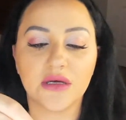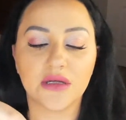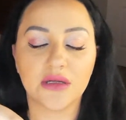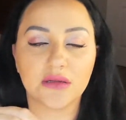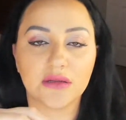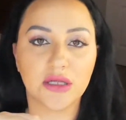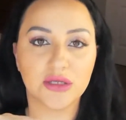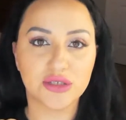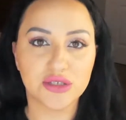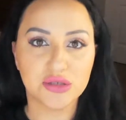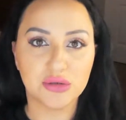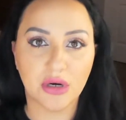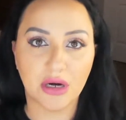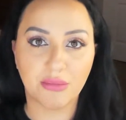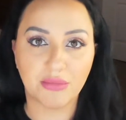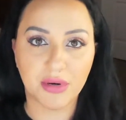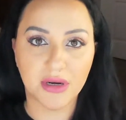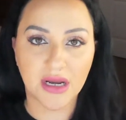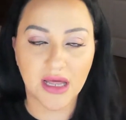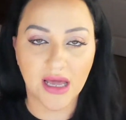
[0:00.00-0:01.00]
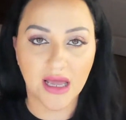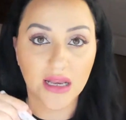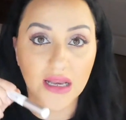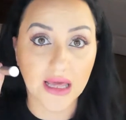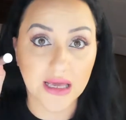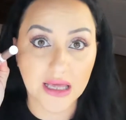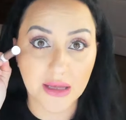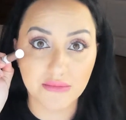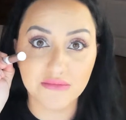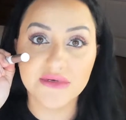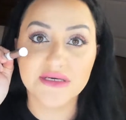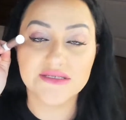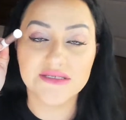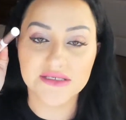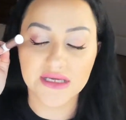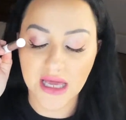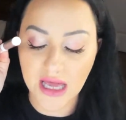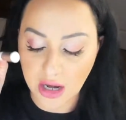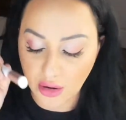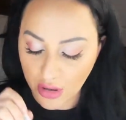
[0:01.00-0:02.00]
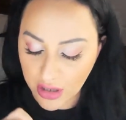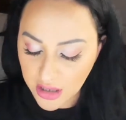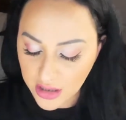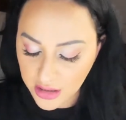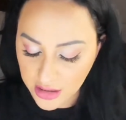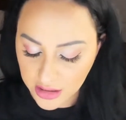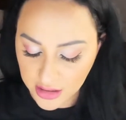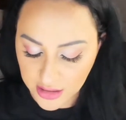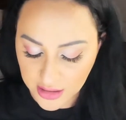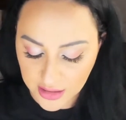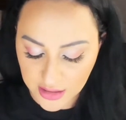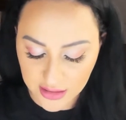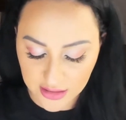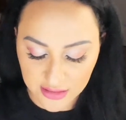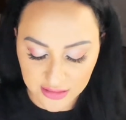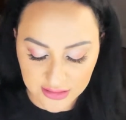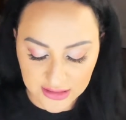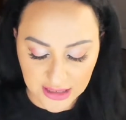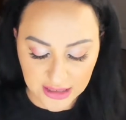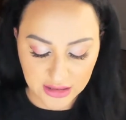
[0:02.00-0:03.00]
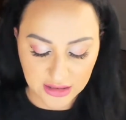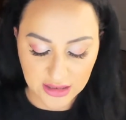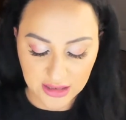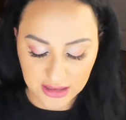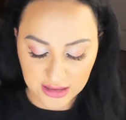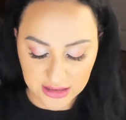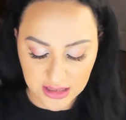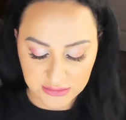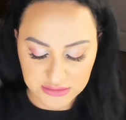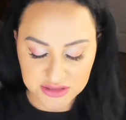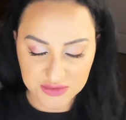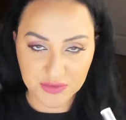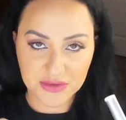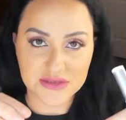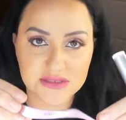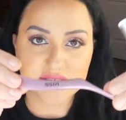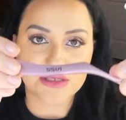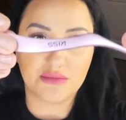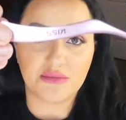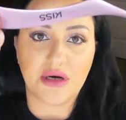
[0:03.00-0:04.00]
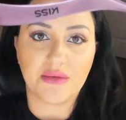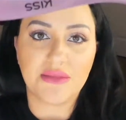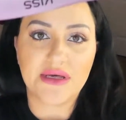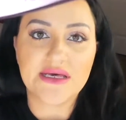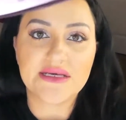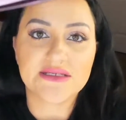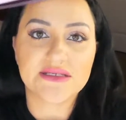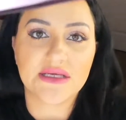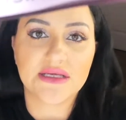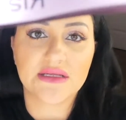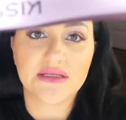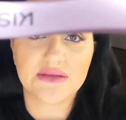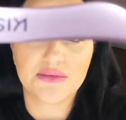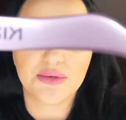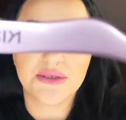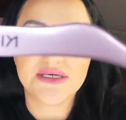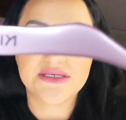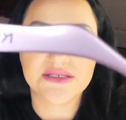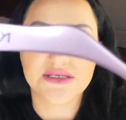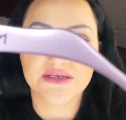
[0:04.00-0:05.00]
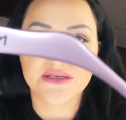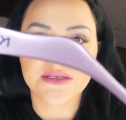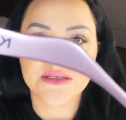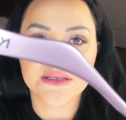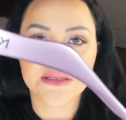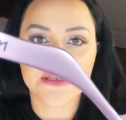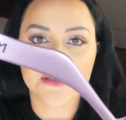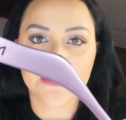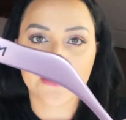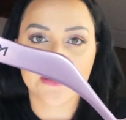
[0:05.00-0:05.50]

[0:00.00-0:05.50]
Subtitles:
that you apply like a mascara. Then it comes with some amazing tweezers,